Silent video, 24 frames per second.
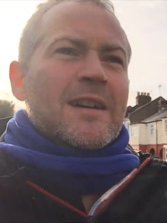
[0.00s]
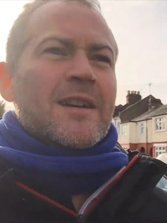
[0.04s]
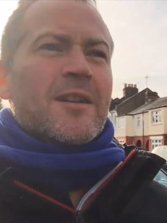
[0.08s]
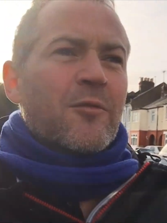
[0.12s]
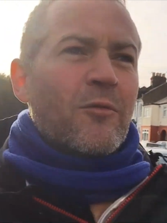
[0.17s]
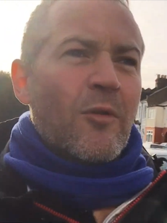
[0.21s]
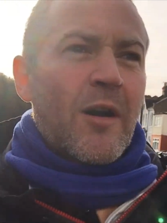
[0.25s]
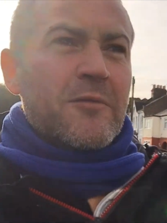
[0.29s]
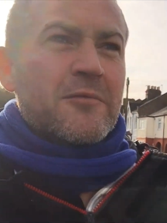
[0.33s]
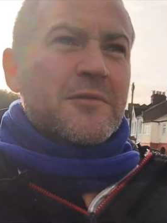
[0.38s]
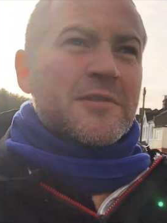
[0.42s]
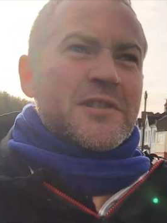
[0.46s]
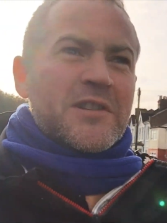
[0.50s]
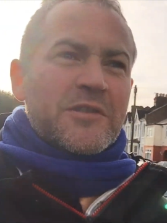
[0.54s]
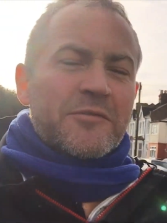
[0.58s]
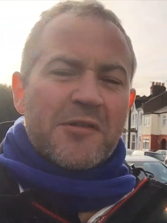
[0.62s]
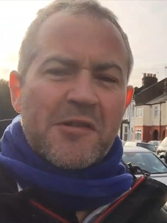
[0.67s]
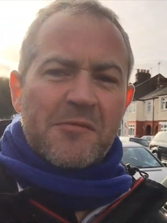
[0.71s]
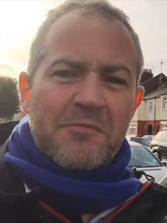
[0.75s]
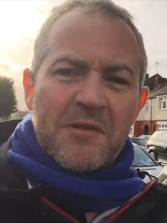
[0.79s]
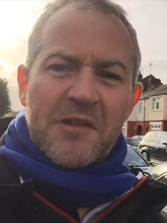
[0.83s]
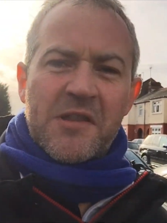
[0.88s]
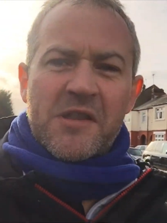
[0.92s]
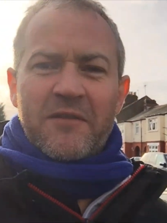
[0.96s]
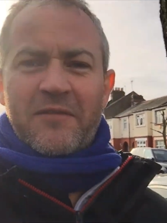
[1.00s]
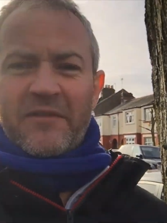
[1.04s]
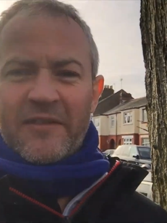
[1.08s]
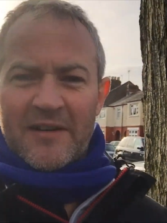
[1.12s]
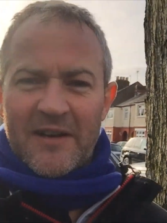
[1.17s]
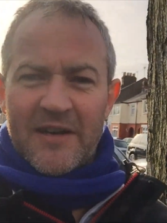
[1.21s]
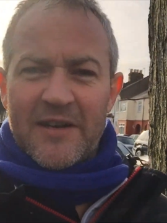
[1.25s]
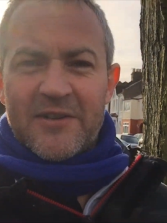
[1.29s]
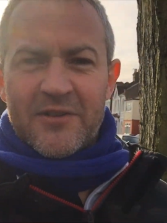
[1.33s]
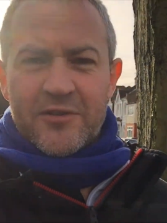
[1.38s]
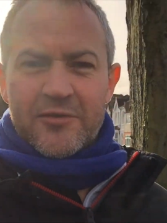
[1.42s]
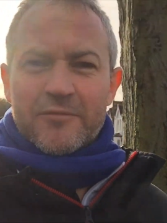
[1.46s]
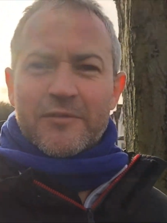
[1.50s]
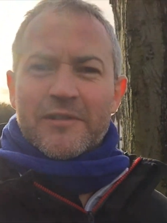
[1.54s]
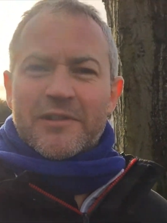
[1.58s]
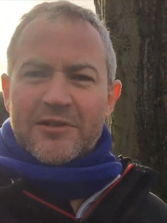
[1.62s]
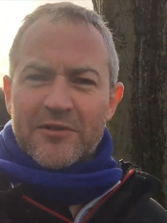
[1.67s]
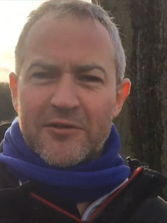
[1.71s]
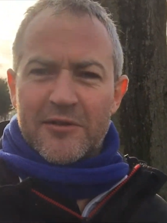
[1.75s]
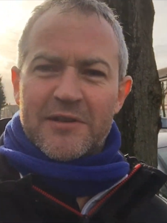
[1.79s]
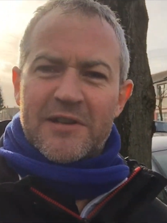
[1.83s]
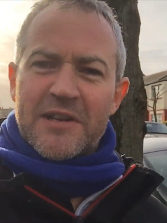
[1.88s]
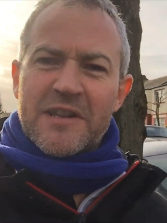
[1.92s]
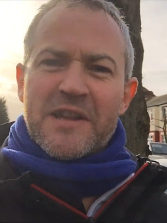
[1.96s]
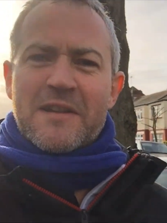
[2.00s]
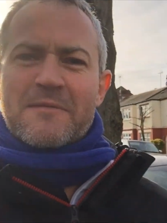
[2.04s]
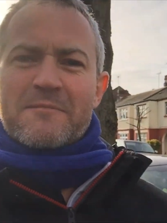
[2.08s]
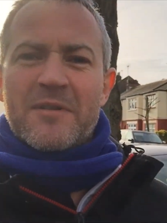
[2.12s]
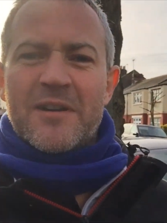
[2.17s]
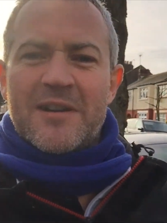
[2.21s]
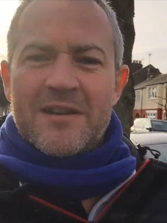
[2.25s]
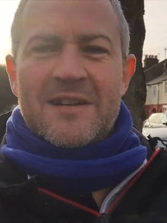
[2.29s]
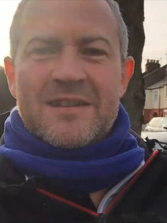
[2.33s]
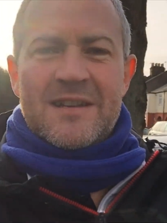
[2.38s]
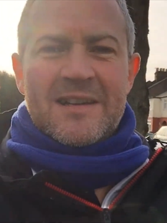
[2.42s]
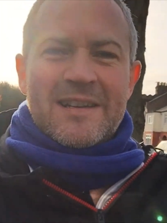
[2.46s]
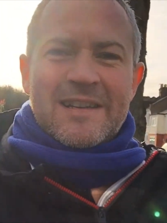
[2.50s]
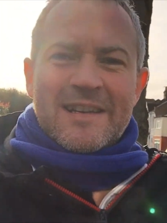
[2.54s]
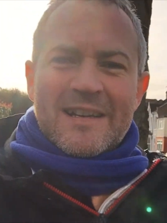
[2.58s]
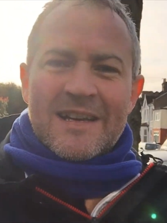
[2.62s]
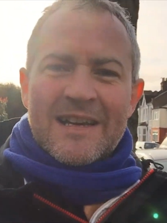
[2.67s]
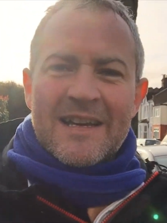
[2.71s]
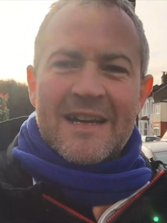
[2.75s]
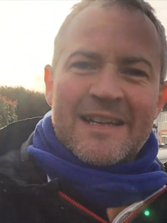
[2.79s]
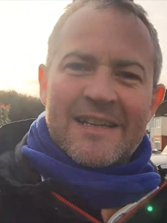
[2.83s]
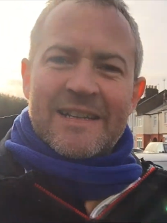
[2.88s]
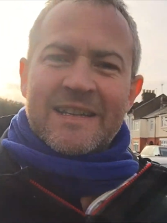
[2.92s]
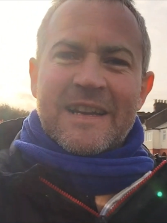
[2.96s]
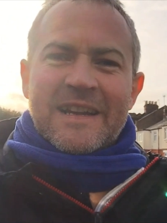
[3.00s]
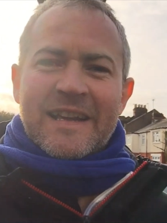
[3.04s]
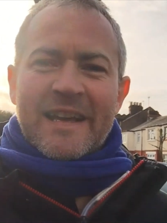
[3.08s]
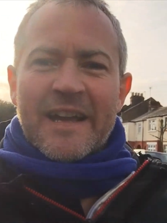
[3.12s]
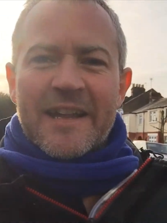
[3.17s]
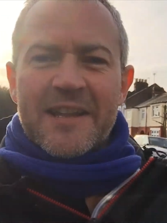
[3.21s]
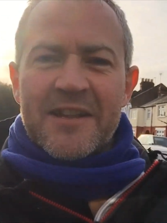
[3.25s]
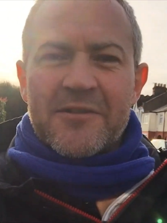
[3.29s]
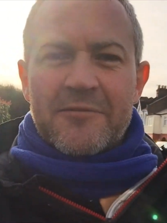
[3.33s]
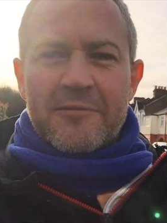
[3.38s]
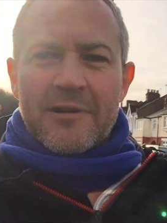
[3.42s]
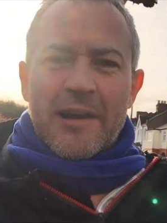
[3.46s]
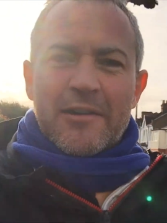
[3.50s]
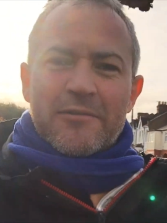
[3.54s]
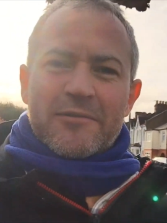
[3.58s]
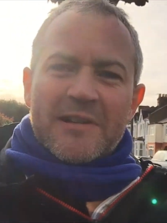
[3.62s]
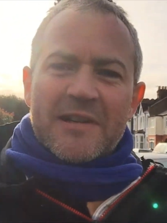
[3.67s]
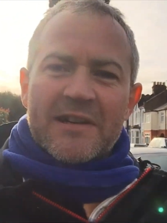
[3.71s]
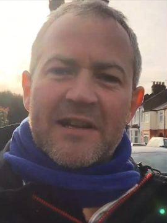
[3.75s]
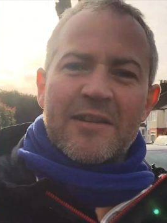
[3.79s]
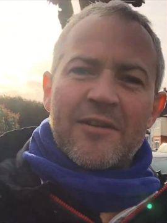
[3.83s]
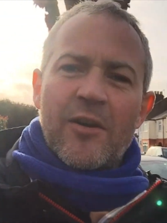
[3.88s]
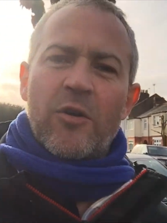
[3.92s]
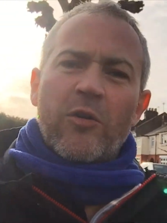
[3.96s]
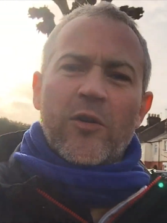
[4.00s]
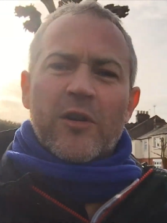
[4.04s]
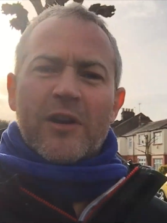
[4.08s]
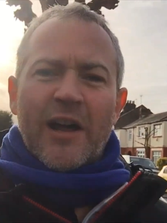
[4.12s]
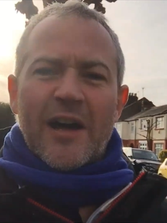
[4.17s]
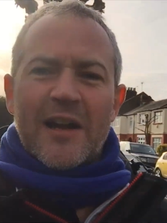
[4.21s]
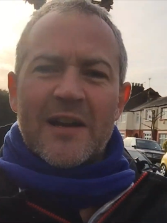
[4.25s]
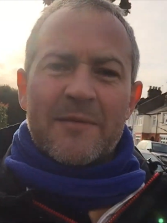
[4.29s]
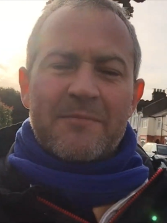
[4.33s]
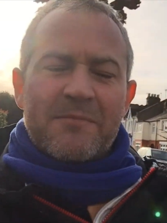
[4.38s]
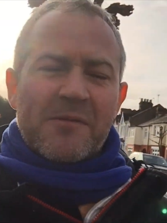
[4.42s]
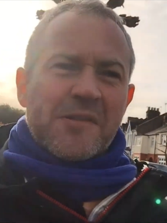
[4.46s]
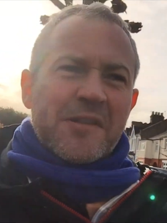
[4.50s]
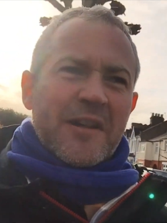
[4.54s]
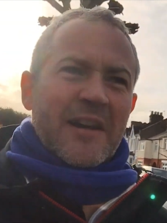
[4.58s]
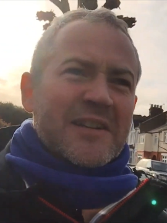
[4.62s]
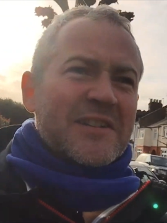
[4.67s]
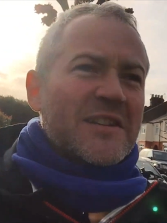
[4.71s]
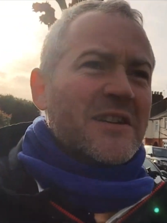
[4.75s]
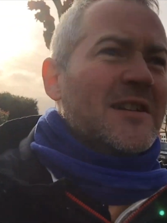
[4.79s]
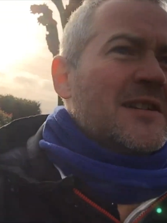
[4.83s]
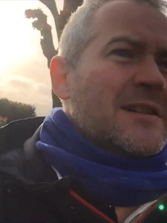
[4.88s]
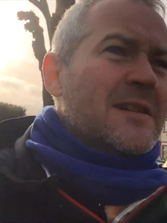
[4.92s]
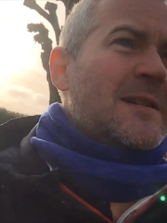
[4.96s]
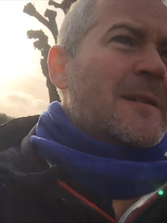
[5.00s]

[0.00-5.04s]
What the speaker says: What would you specifically do with your team to get you out to hold on to possession?